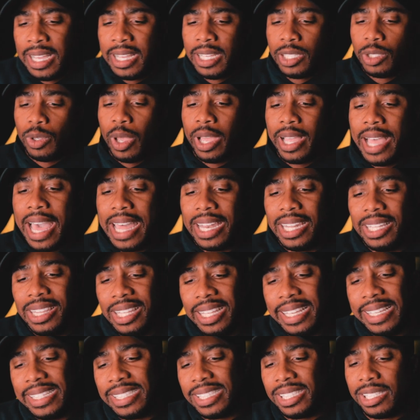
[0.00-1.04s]
So I got a
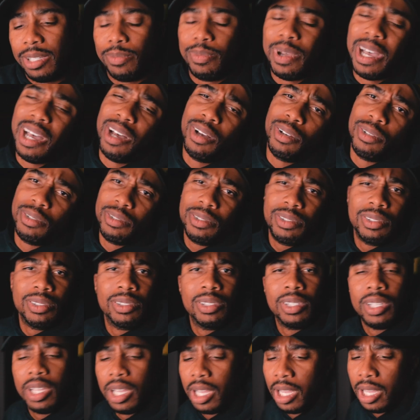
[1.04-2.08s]
list about
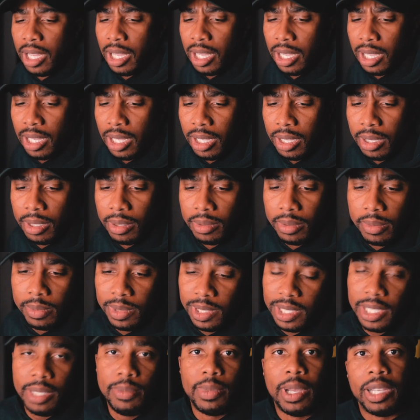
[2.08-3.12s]

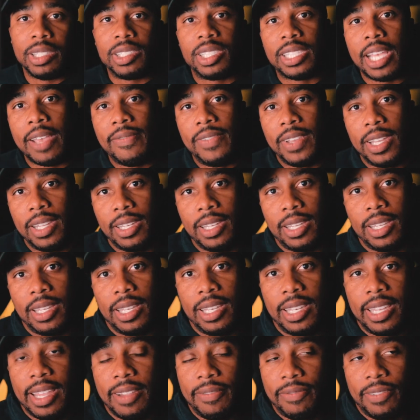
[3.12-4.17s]
about seven
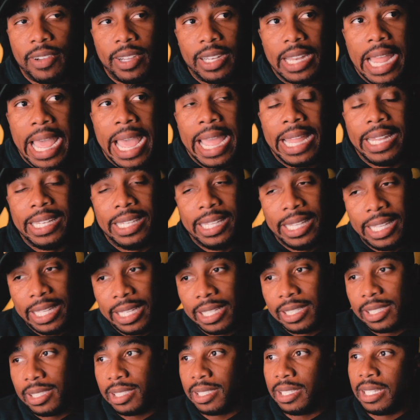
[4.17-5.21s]
different
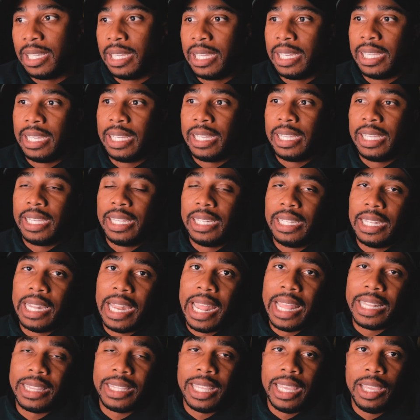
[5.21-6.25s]
ideas that
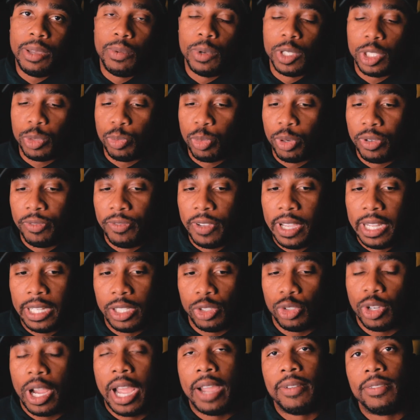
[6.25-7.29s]
I think was preventing
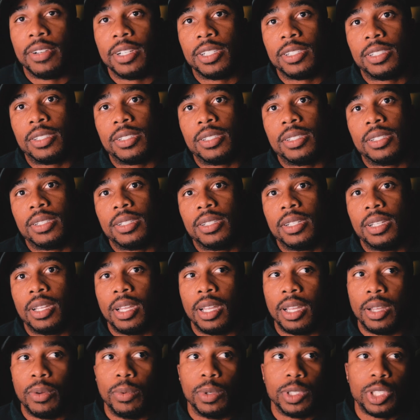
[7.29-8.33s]
drivers,
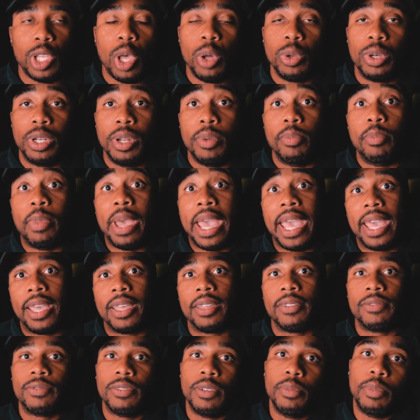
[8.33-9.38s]
was holding them
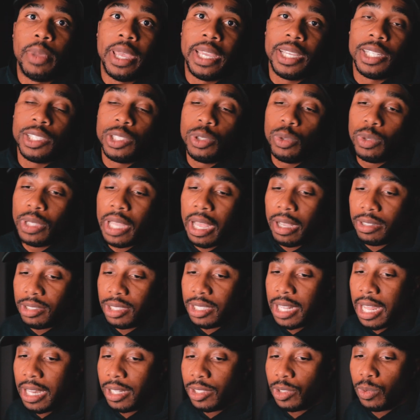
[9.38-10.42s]
back from making
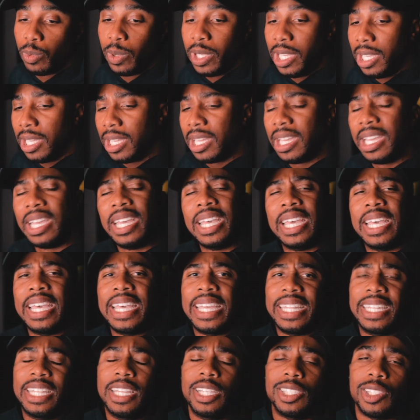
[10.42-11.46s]
$2,000 a week.
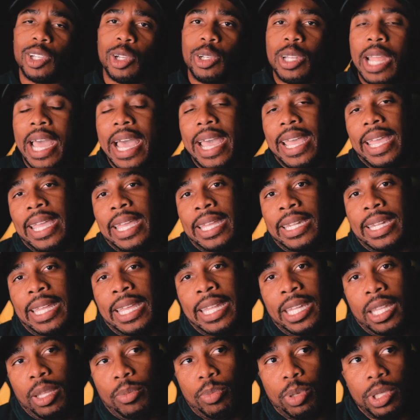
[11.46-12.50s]
These are not in
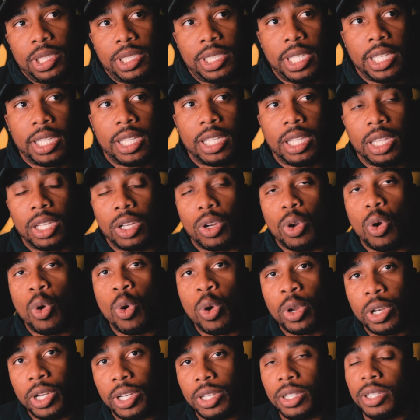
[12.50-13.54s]
any particular
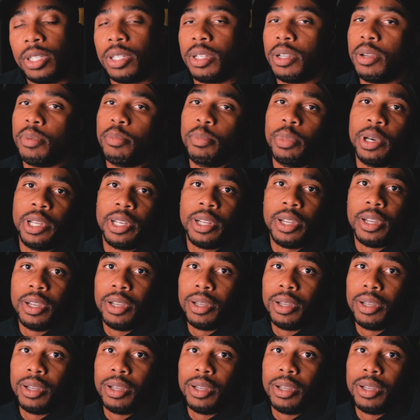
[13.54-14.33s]
order, but